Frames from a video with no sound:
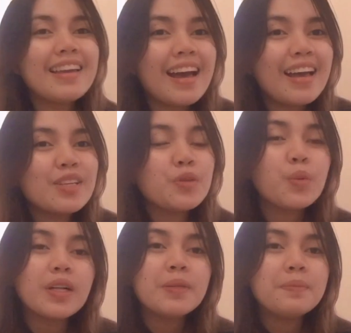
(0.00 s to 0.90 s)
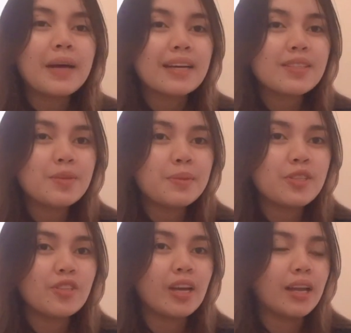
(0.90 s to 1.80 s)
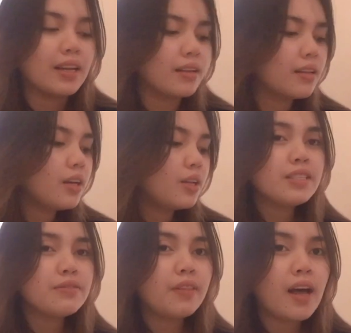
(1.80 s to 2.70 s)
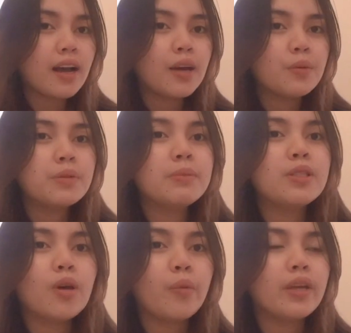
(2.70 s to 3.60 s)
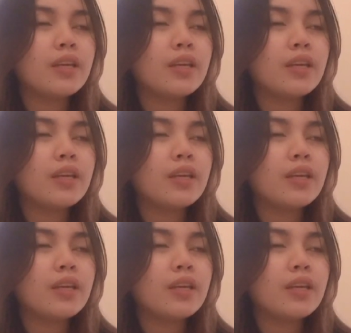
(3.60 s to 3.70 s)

Hi guys, welcome back to my channel. Today's vlog, I will be